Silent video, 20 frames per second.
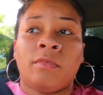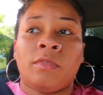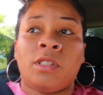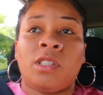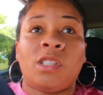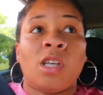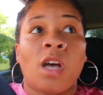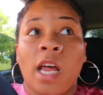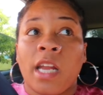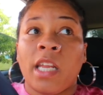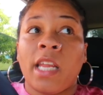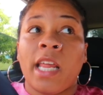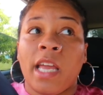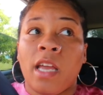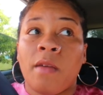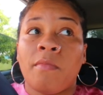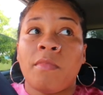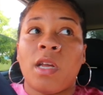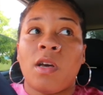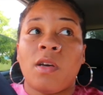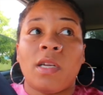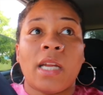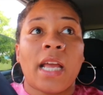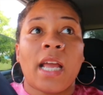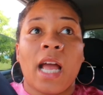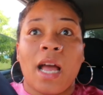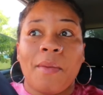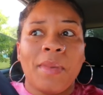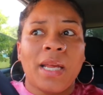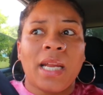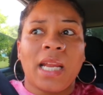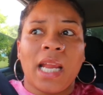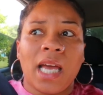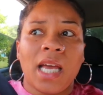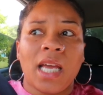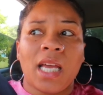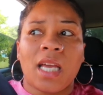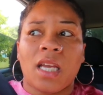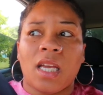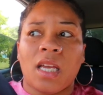So I let him know, like, I'm in
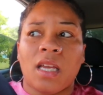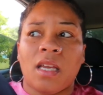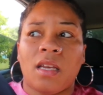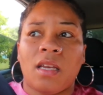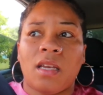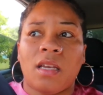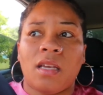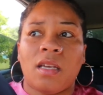line.